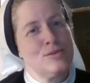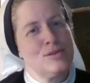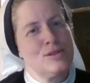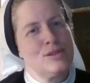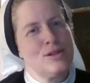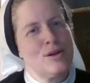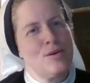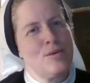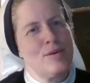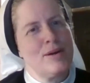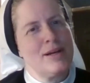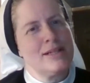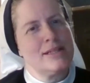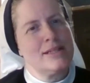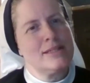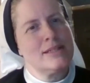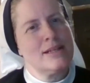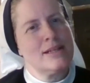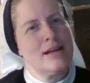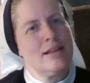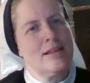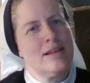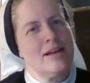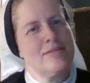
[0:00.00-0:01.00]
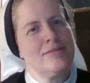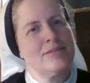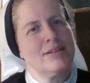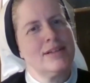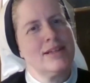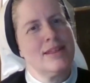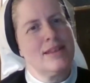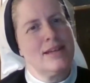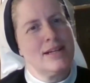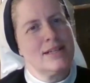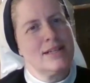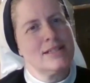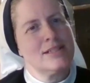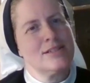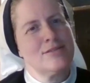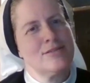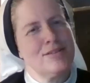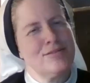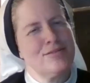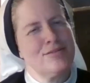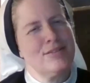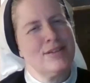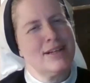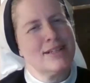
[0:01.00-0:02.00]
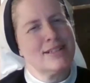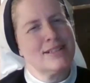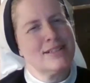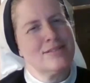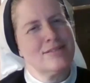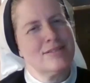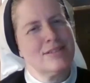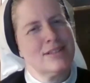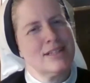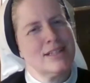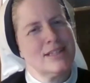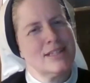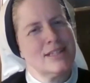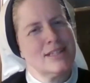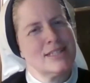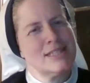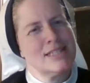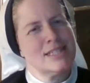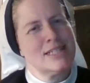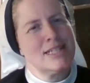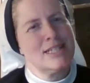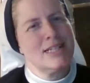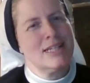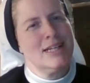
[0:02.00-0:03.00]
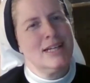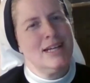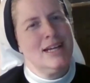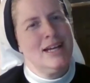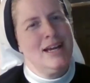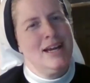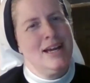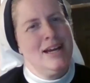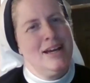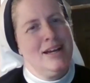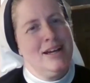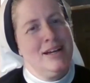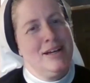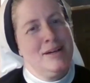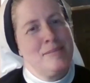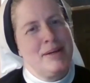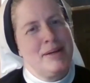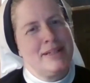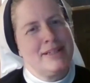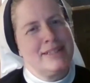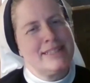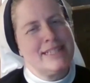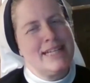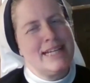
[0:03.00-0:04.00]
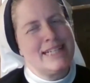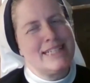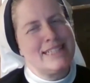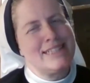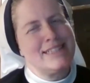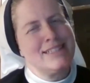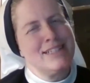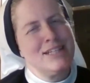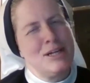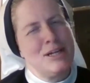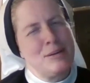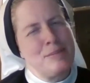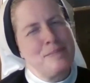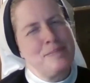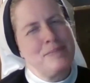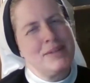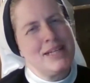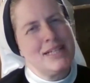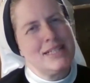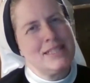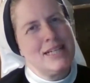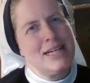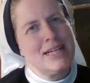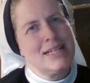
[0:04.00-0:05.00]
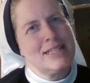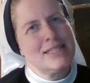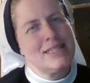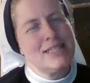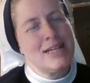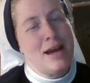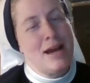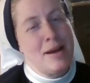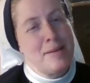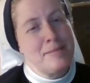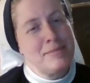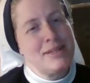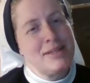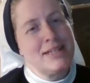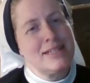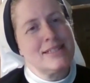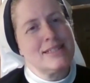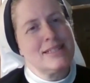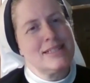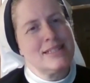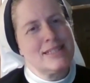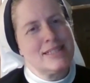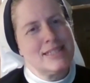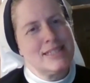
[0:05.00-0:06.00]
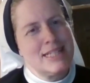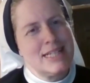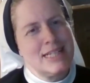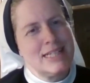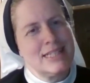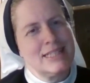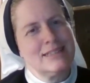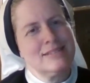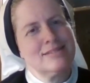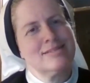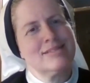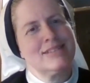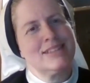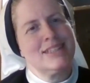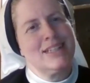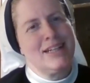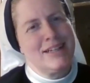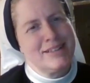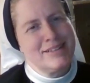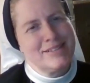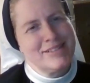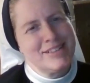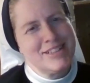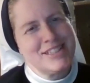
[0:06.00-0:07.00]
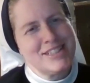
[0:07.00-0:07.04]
So it's a lovely thing to reflectively listen, but it takes time, takes listening. Yeah.